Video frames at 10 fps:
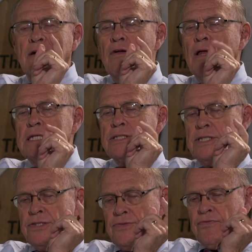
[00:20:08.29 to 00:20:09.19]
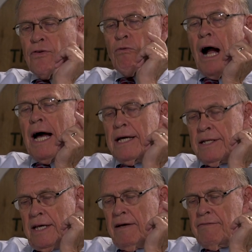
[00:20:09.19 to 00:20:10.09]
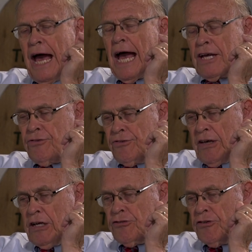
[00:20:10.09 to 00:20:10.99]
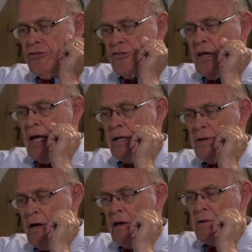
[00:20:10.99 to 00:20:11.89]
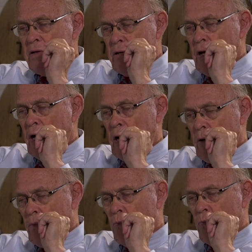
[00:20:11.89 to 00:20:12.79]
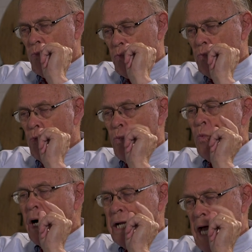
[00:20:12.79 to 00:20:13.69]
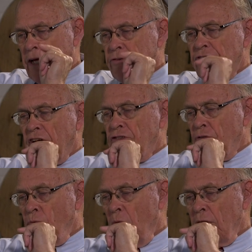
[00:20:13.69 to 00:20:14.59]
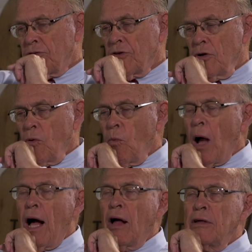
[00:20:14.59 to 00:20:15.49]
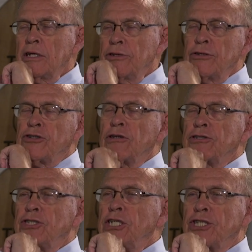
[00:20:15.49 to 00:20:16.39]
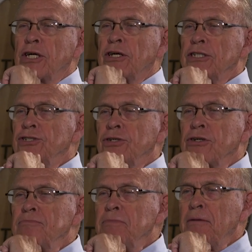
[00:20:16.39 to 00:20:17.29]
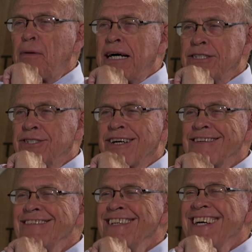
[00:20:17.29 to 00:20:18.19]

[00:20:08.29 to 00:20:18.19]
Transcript: devil has his variety of accusations, and uh, uh, one accusation was, "Well, you chose teaching because you couldn't be a pastor."